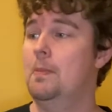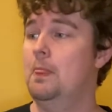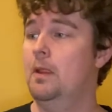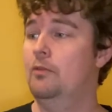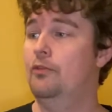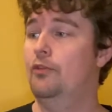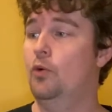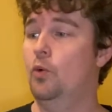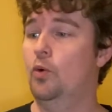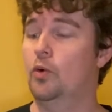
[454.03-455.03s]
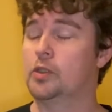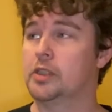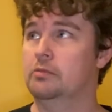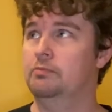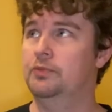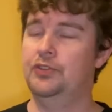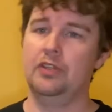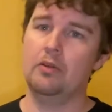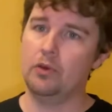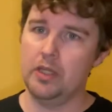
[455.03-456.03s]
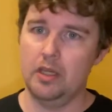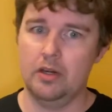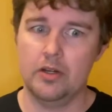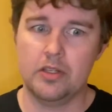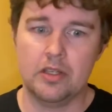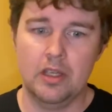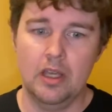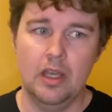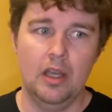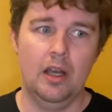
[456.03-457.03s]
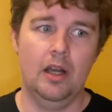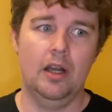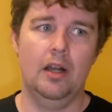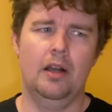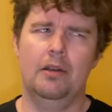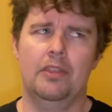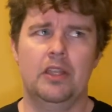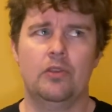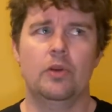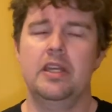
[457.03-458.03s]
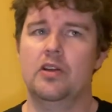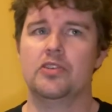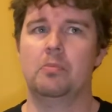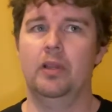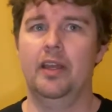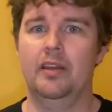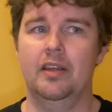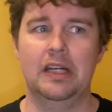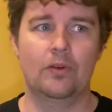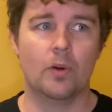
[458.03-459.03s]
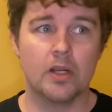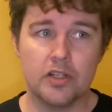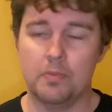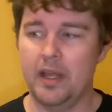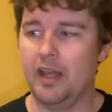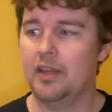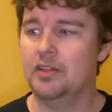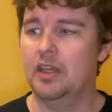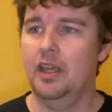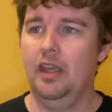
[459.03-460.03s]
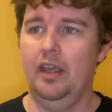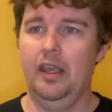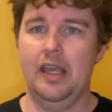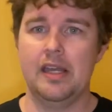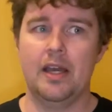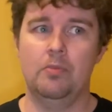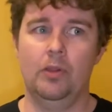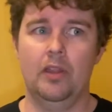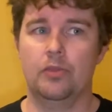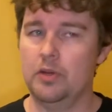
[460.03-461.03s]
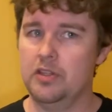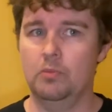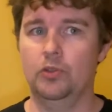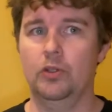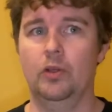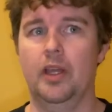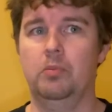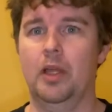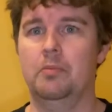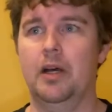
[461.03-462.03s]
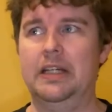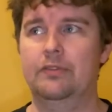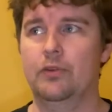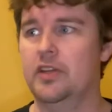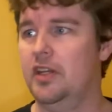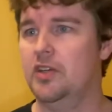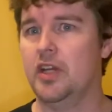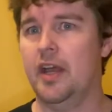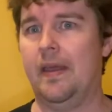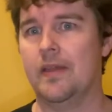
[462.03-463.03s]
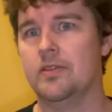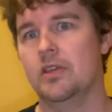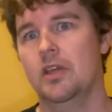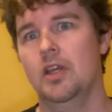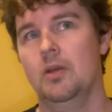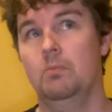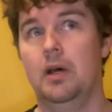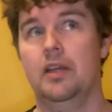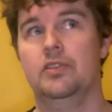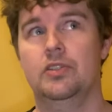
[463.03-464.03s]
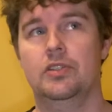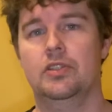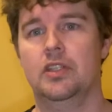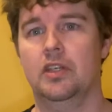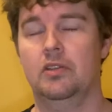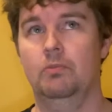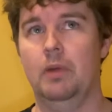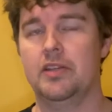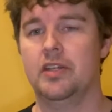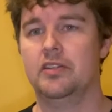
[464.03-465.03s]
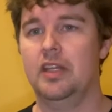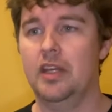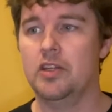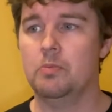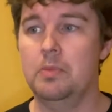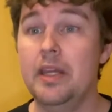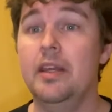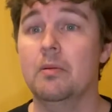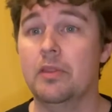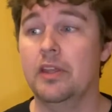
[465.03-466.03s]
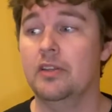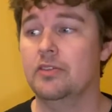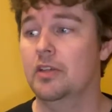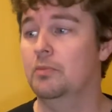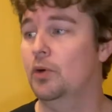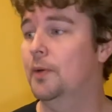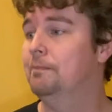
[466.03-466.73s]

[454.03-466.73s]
For several years, I think 3 years, I played in a grunge band, and I played three cymbals only. I played my 14-inch hi-hats, my 16-inch medium thin cymbal,